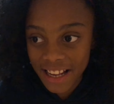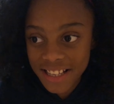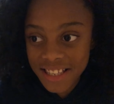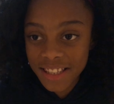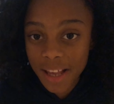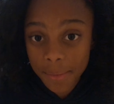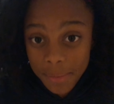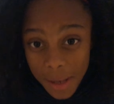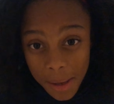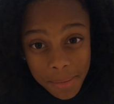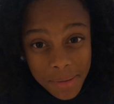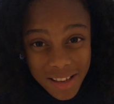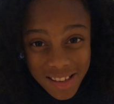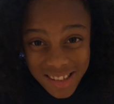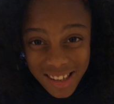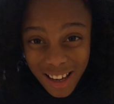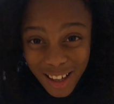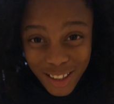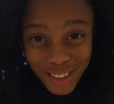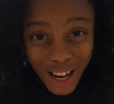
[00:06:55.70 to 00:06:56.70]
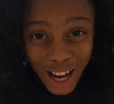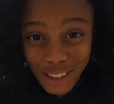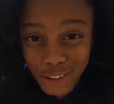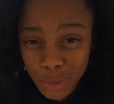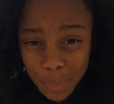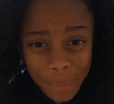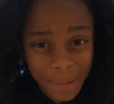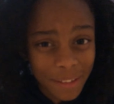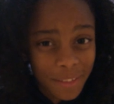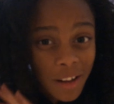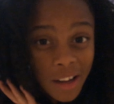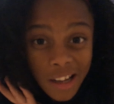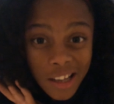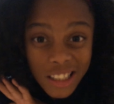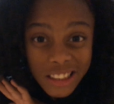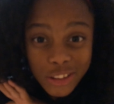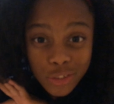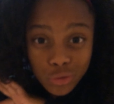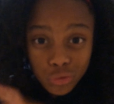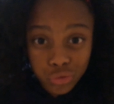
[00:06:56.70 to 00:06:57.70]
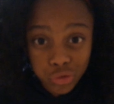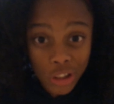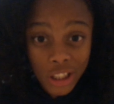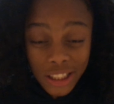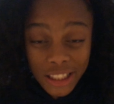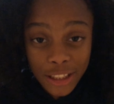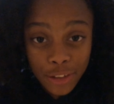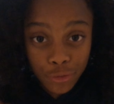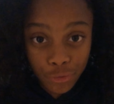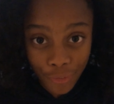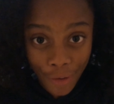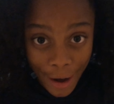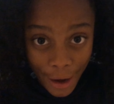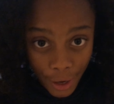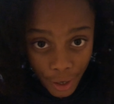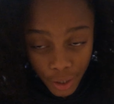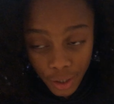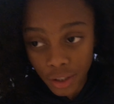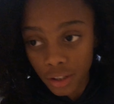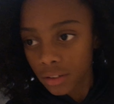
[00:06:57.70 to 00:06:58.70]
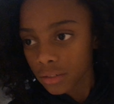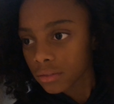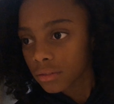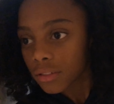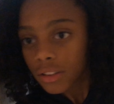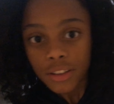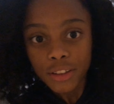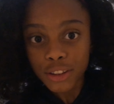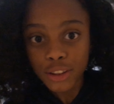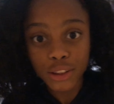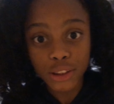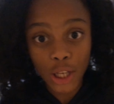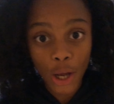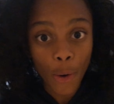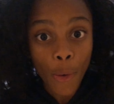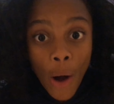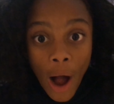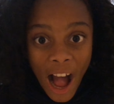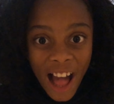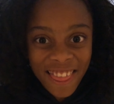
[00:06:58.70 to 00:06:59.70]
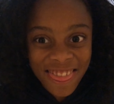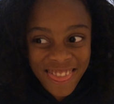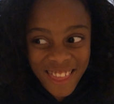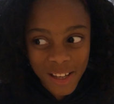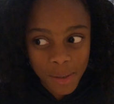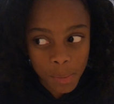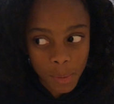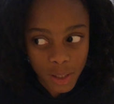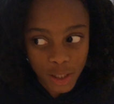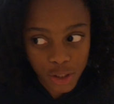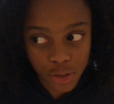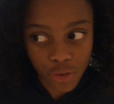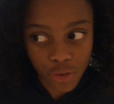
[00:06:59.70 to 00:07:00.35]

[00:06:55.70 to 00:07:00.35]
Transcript: Sometimes I scare Nigel, but it's really rare. So I think I'm gonna